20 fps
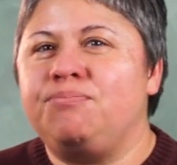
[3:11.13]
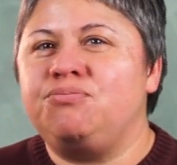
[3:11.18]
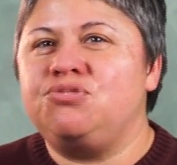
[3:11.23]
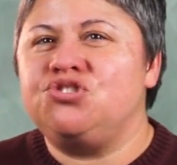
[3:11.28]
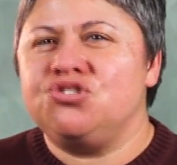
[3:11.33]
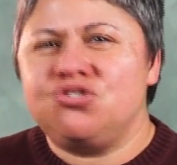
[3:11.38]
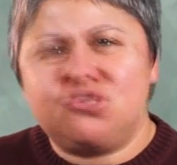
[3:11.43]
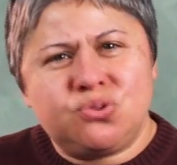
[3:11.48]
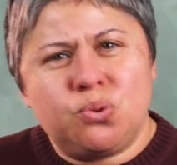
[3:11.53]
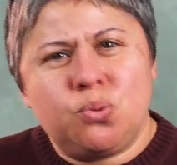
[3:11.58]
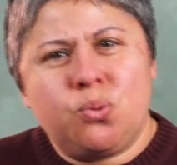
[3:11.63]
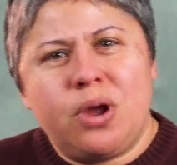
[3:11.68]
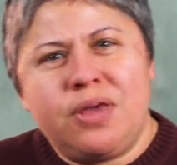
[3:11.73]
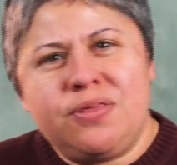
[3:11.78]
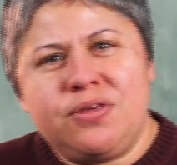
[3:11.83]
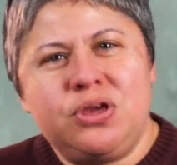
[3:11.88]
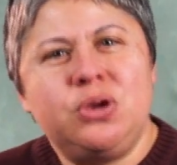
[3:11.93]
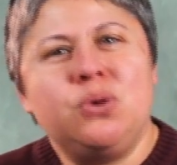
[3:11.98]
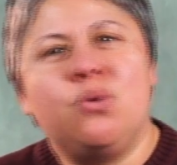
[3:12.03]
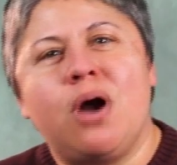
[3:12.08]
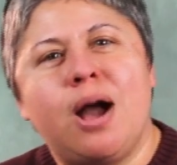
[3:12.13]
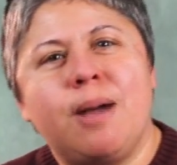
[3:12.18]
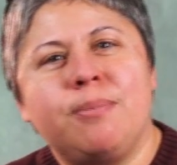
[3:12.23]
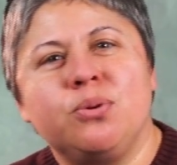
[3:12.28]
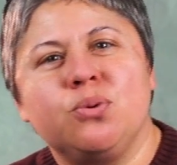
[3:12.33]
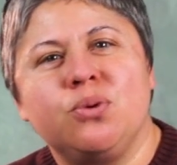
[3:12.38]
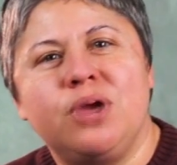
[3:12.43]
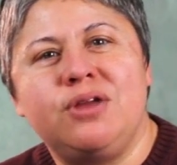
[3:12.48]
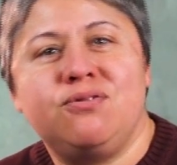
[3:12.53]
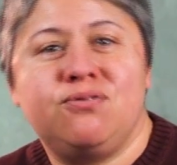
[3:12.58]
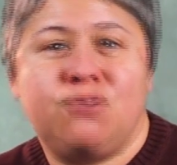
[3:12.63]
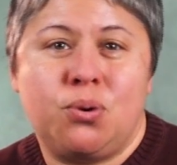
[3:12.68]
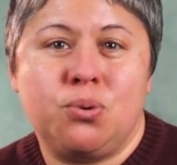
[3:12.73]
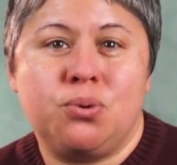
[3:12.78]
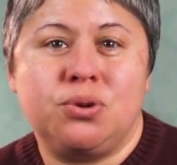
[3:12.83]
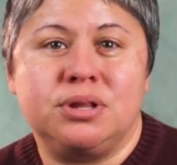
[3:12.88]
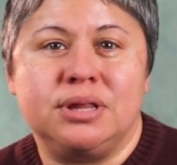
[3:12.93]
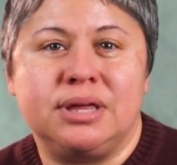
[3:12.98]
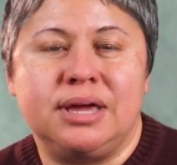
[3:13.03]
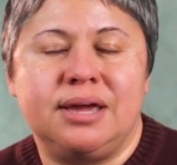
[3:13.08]
just the way that you operate
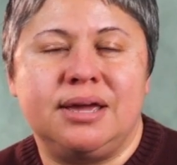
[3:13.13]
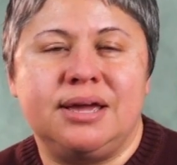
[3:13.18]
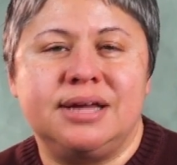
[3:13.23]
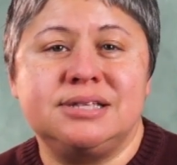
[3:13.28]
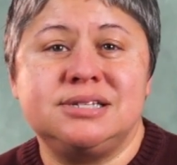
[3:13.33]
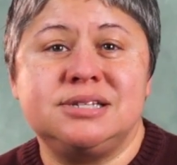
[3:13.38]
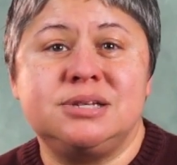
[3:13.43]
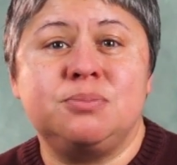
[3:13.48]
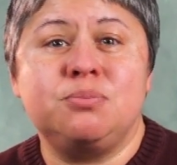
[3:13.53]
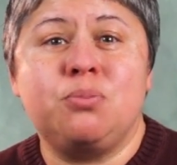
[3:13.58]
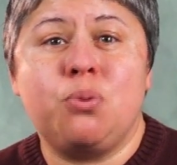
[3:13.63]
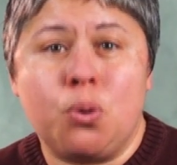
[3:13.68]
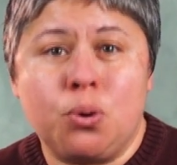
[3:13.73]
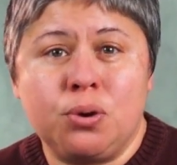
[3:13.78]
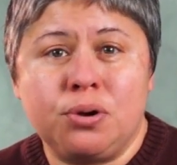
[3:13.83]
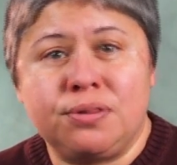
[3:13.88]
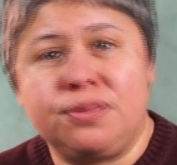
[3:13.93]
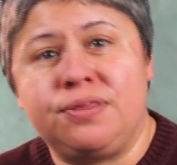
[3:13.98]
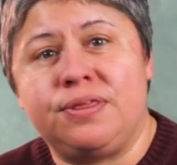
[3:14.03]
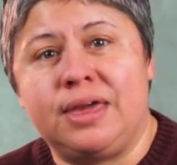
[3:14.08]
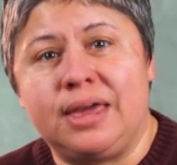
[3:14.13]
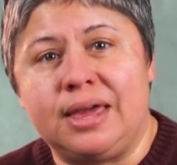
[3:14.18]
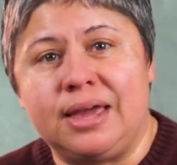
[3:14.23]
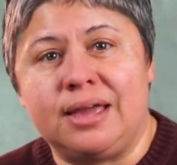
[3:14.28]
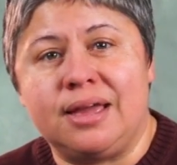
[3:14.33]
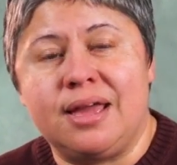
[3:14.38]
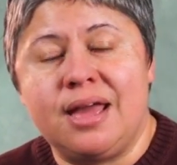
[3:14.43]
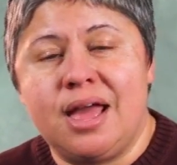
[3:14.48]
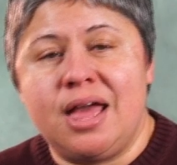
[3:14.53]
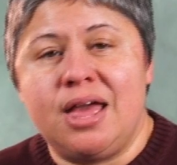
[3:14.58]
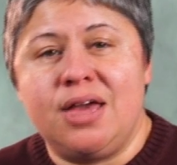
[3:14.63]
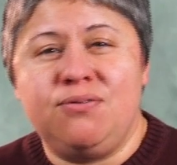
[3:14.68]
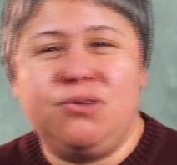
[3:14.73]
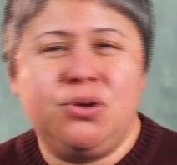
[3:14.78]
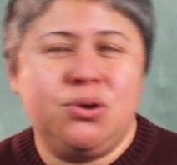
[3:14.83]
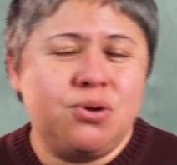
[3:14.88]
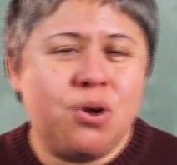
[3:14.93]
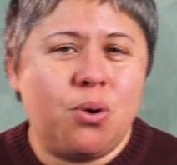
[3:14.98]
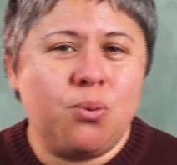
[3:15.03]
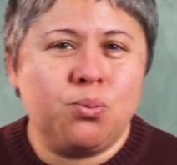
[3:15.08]
vocally. It's an important thing. If
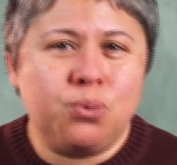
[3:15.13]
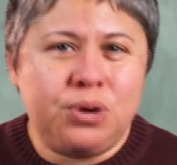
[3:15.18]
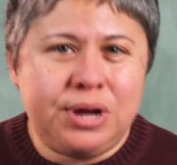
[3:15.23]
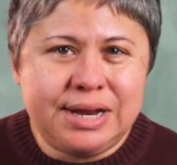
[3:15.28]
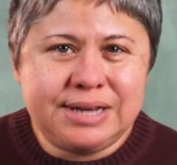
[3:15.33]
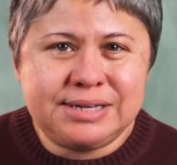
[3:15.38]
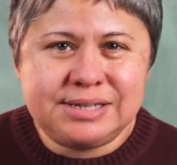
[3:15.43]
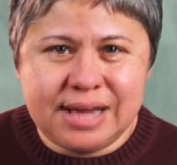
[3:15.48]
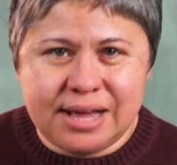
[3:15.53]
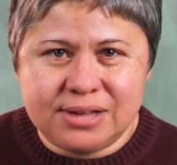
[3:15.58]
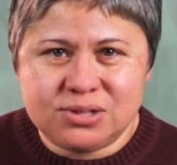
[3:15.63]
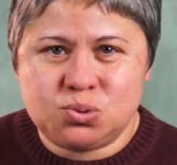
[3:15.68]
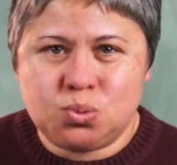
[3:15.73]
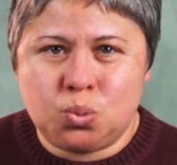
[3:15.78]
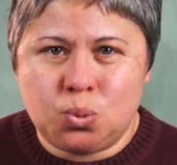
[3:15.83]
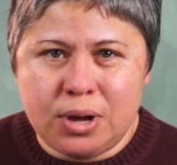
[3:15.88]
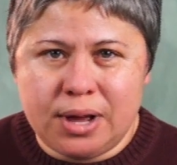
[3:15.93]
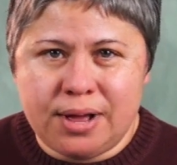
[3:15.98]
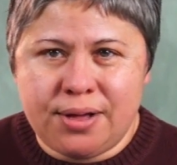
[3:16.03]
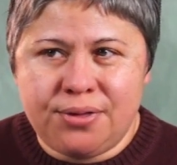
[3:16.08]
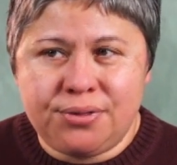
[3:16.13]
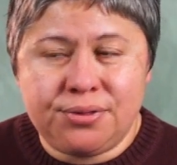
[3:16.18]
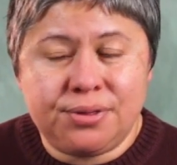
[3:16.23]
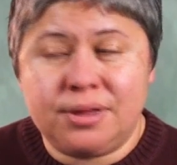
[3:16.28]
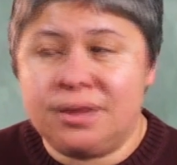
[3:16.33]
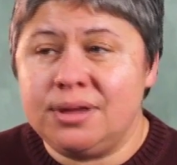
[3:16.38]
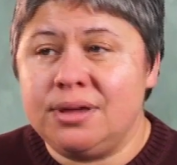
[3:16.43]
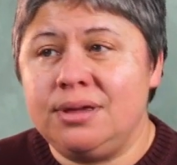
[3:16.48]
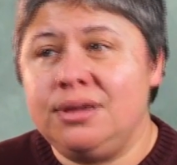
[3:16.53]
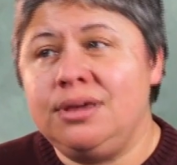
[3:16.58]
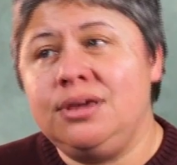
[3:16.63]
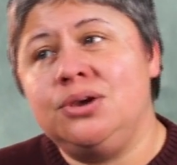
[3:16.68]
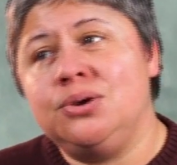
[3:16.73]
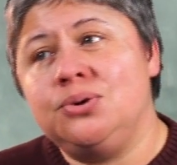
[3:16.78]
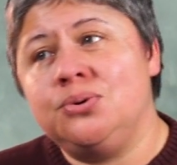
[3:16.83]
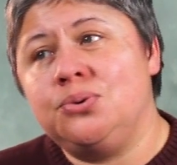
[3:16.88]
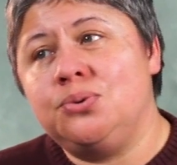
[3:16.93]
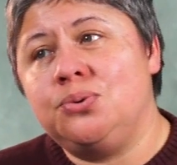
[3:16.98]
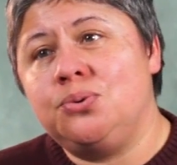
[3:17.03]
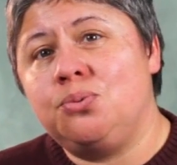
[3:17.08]
you don't read text well,
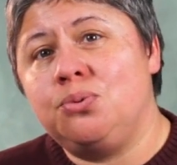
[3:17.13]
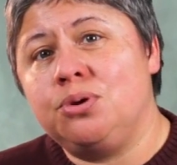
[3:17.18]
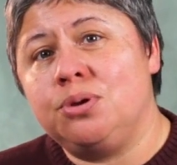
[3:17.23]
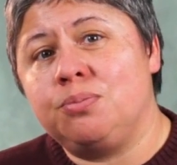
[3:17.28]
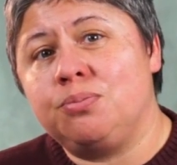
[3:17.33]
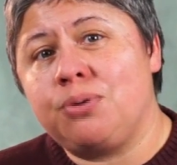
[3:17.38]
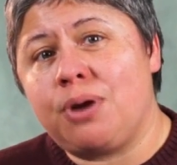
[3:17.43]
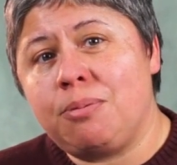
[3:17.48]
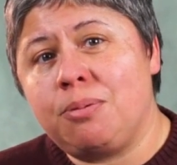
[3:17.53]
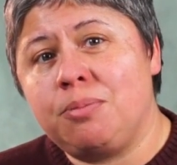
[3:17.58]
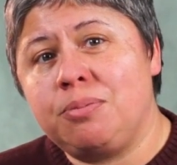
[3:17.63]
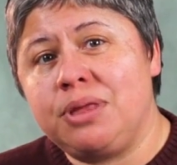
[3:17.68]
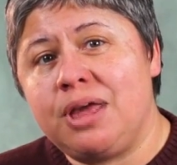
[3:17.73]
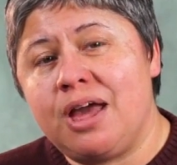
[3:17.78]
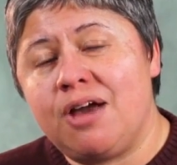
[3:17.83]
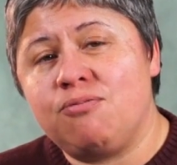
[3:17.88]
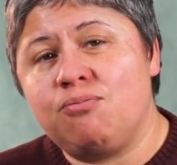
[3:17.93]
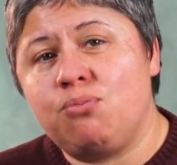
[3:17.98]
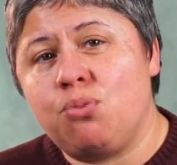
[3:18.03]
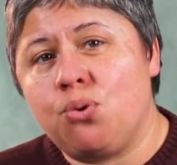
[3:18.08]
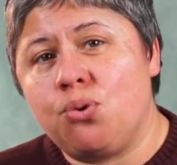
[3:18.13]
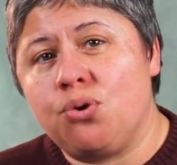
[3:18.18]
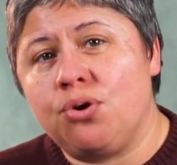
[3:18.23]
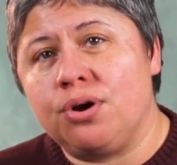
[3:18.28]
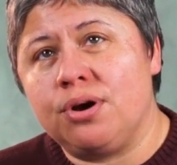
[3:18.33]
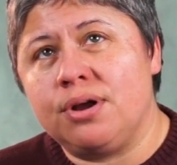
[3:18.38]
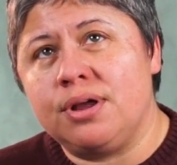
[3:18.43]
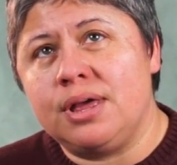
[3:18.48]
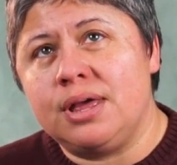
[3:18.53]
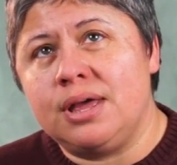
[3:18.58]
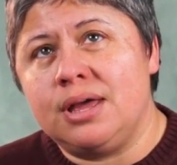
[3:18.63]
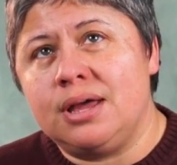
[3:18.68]
you will probably have more